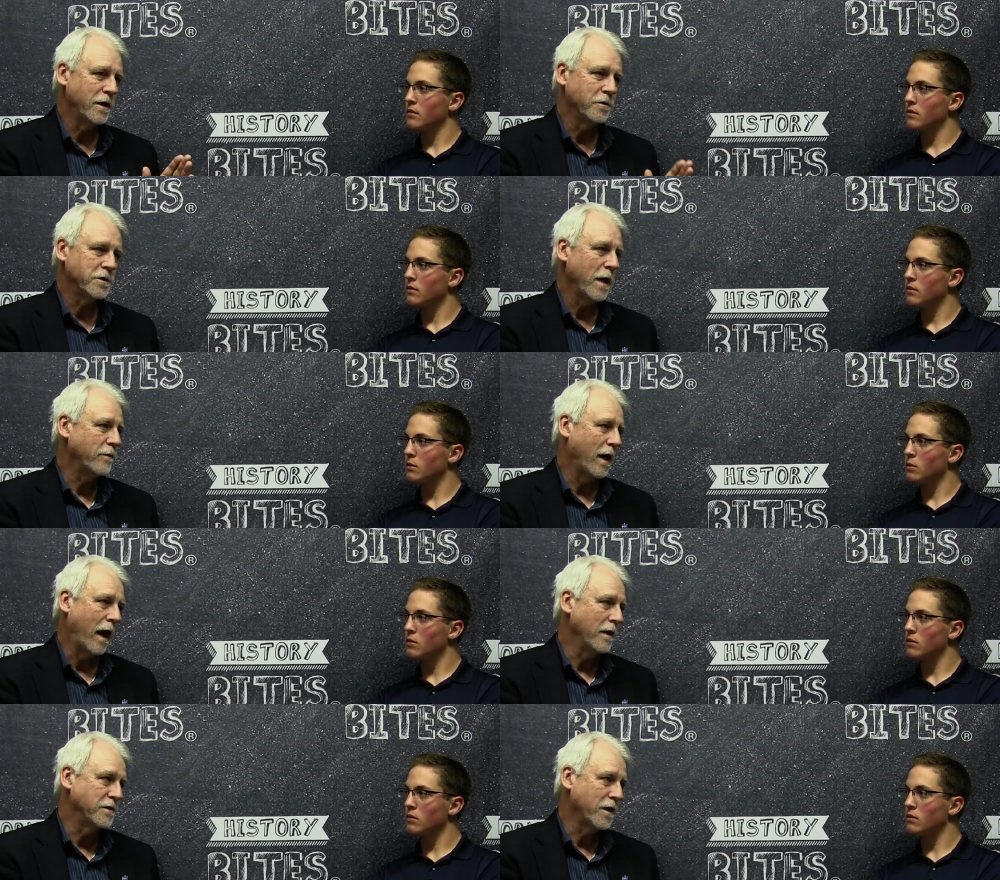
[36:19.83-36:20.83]
Speaker 1: intercepted
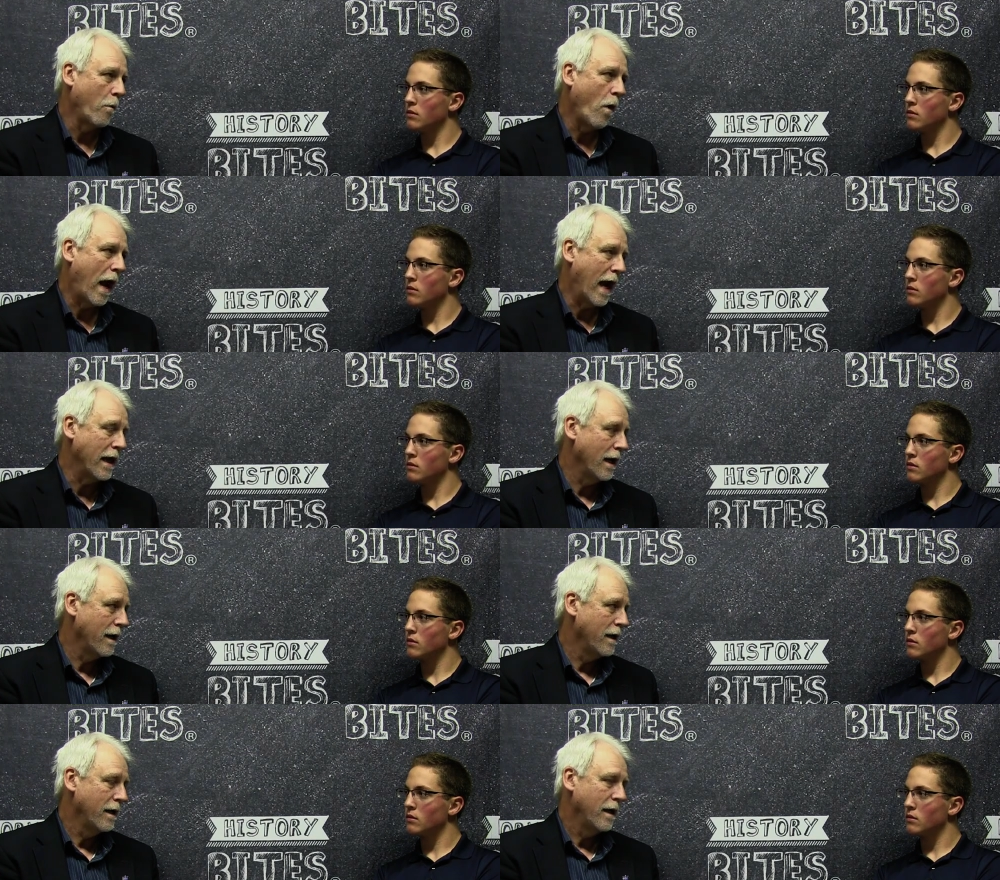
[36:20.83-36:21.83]
it in some way
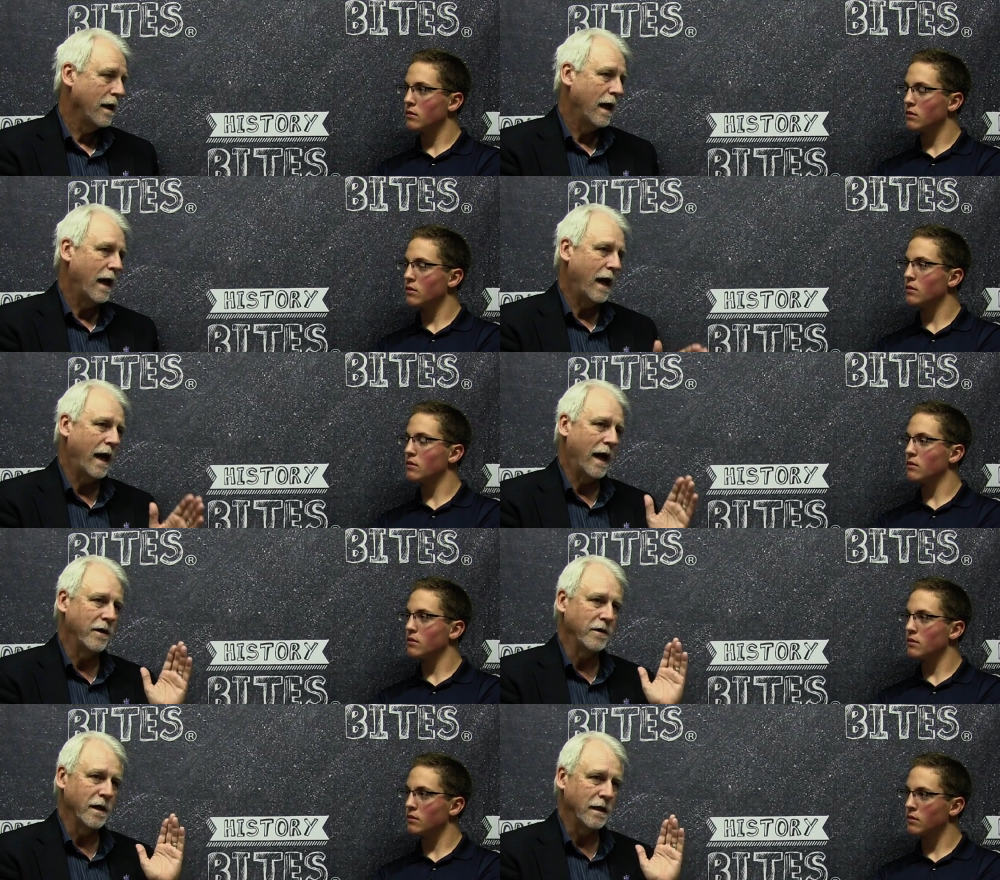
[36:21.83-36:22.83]

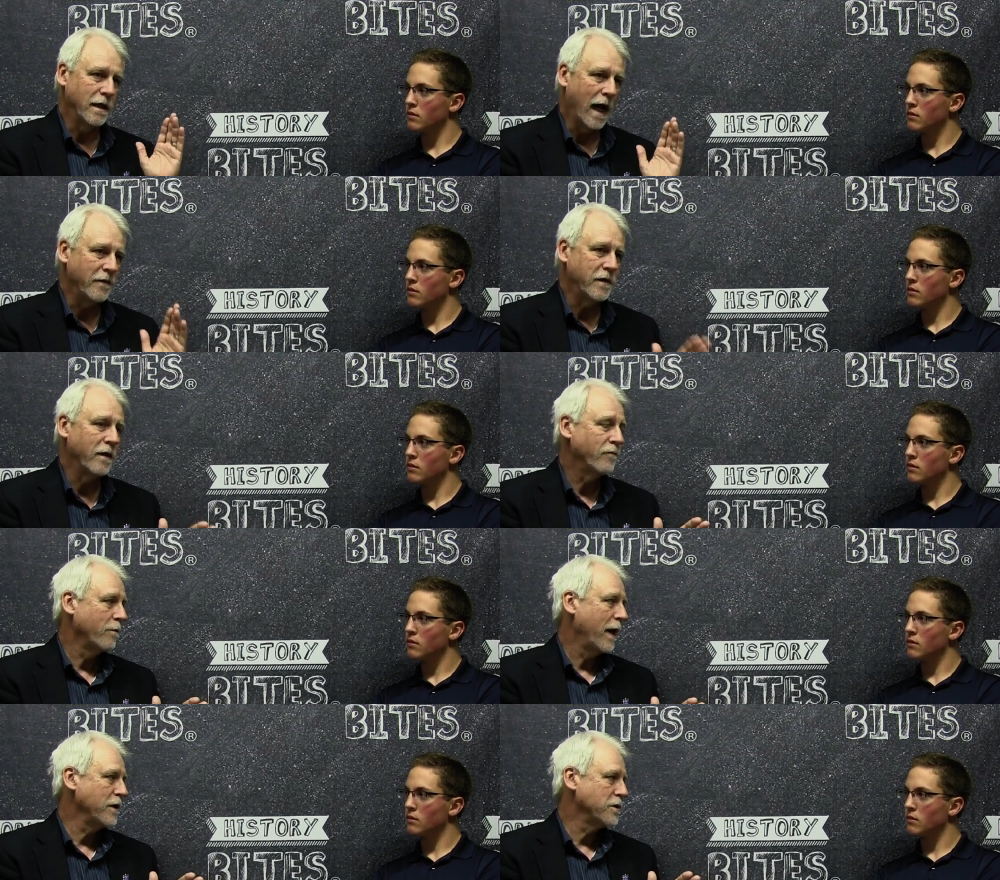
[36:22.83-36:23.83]
and got the
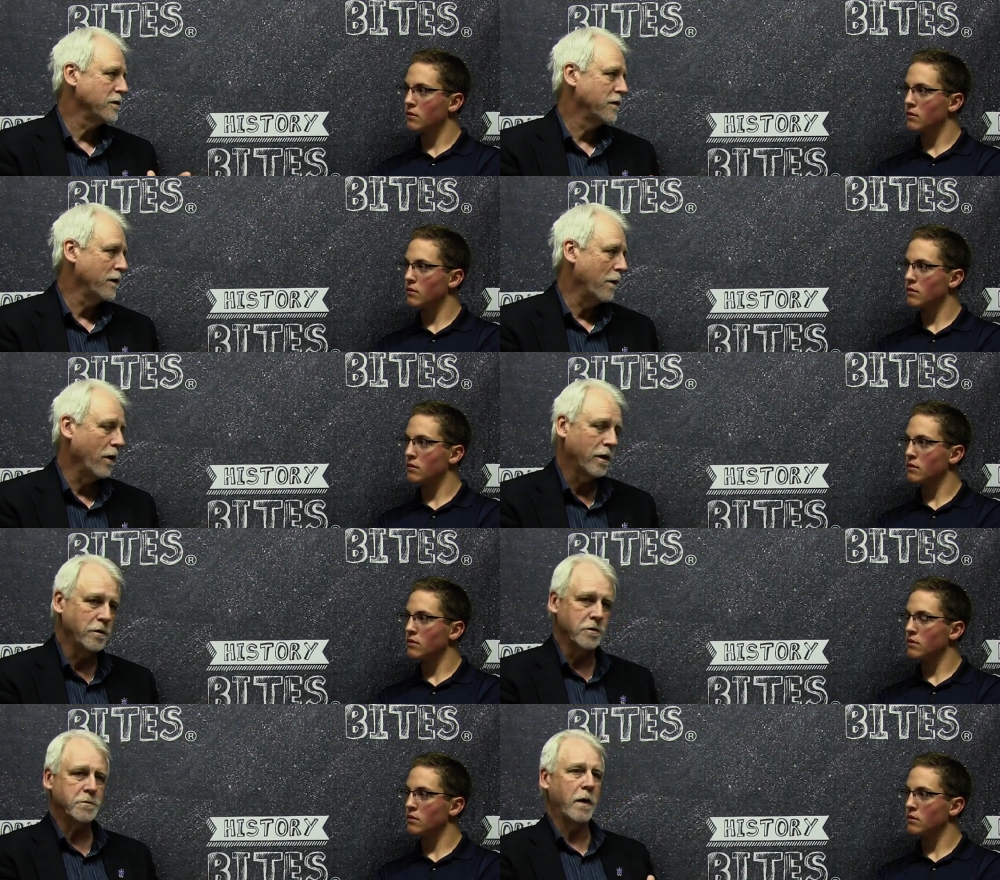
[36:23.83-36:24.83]
information to the
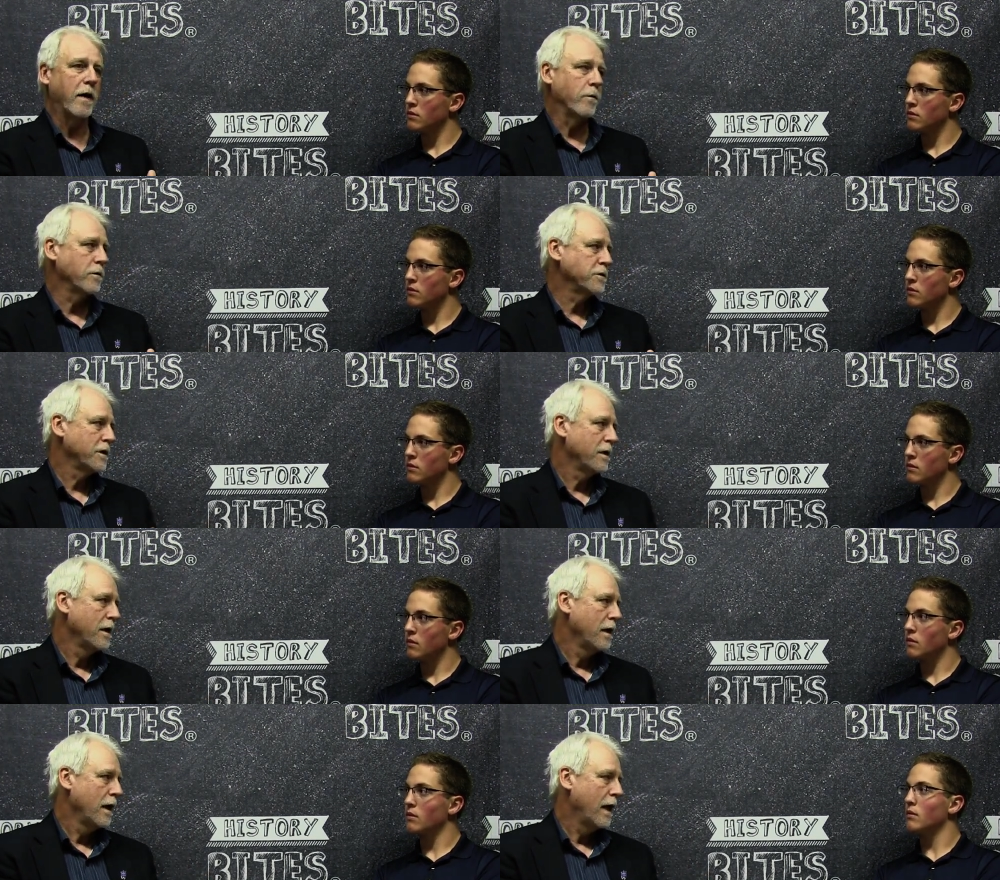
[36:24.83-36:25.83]
American newspapers,
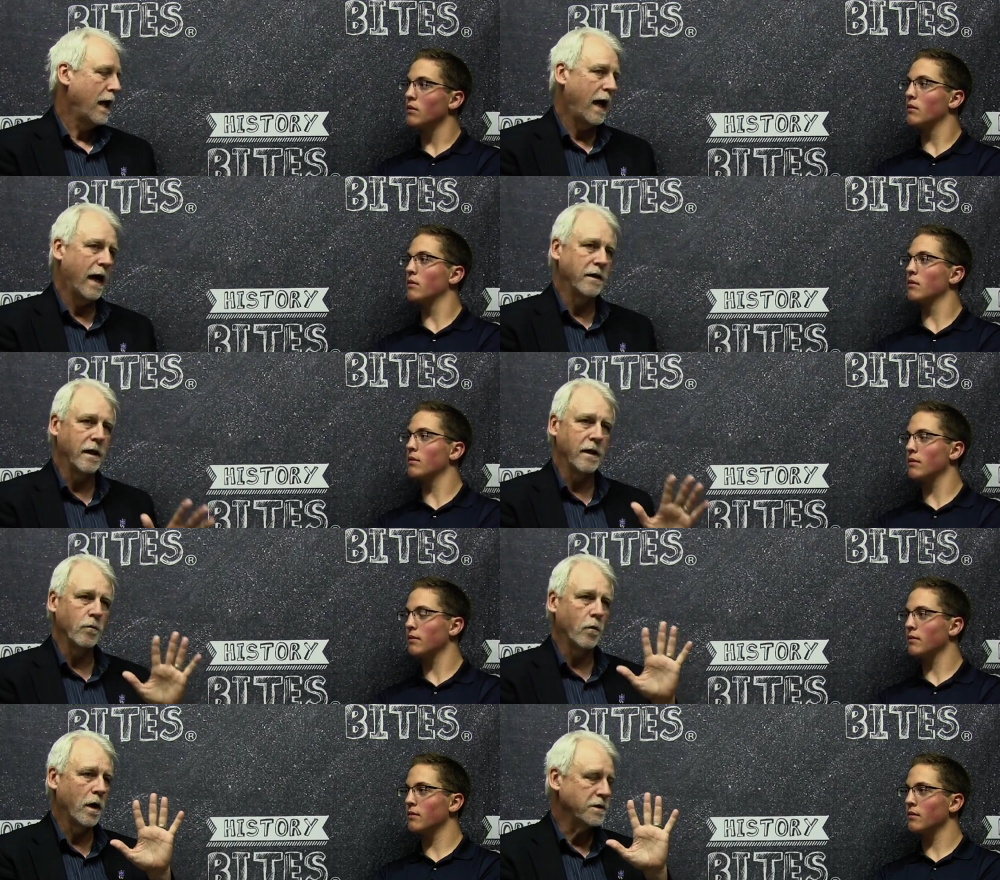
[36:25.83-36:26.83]
and
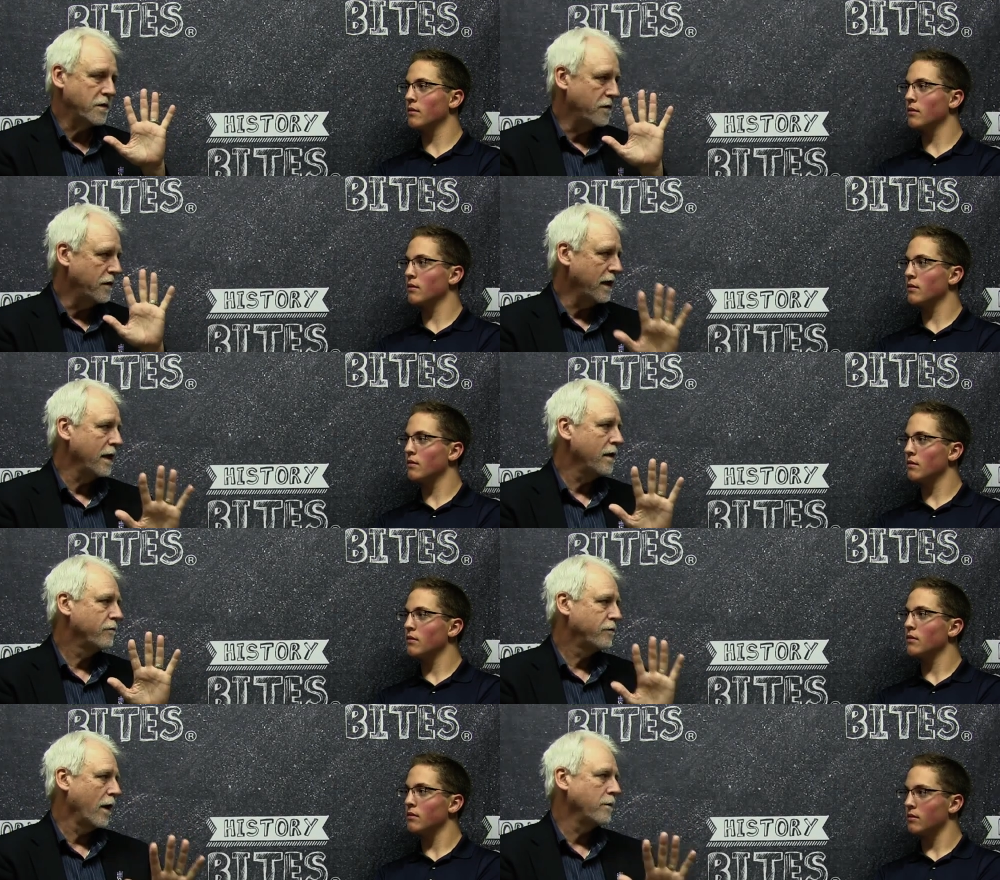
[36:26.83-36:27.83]
it was the
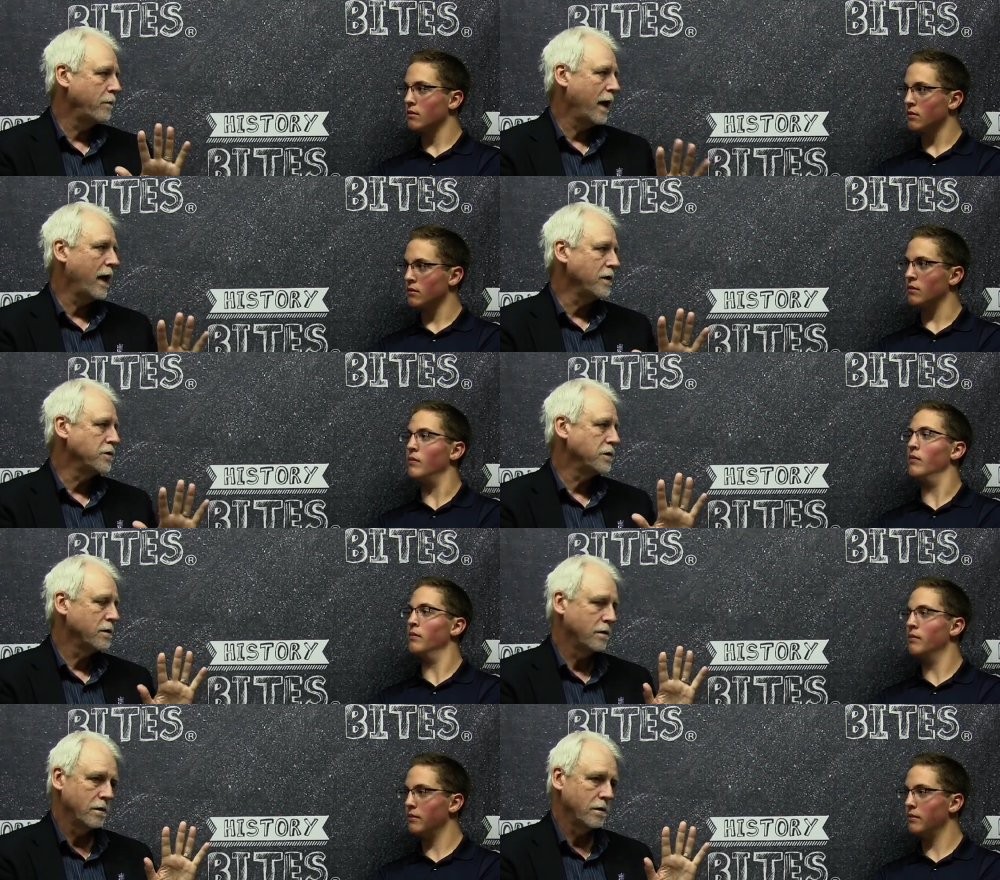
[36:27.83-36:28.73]
front page